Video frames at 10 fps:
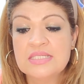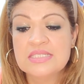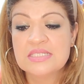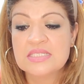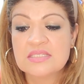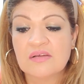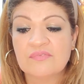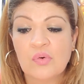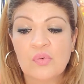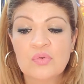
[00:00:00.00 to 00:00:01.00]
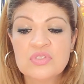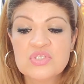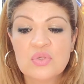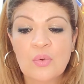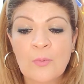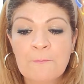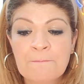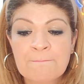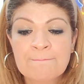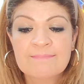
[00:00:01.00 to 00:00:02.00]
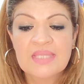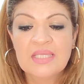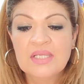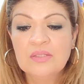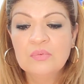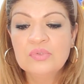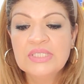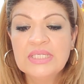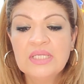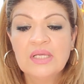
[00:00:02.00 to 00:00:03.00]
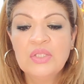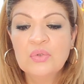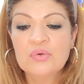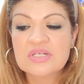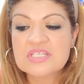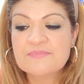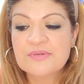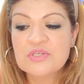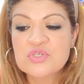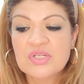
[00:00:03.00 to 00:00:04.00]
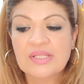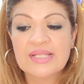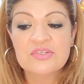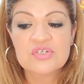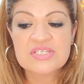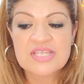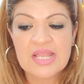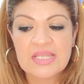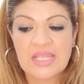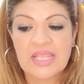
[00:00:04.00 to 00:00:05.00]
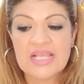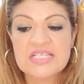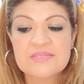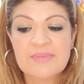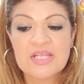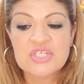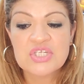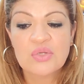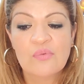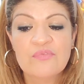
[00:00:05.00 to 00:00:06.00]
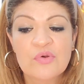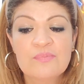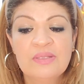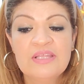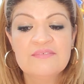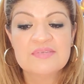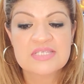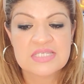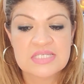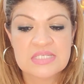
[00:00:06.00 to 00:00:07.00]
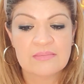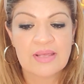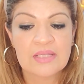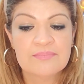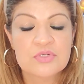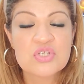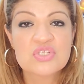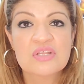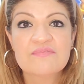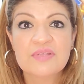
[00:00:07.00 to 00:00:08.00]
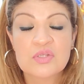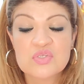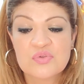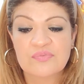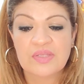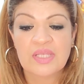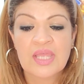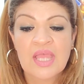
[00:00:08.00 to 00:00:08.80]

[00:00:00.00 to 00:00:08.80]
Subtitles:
stuff, also including your spiritual understanding, expansion of your belief system and personal philosophy.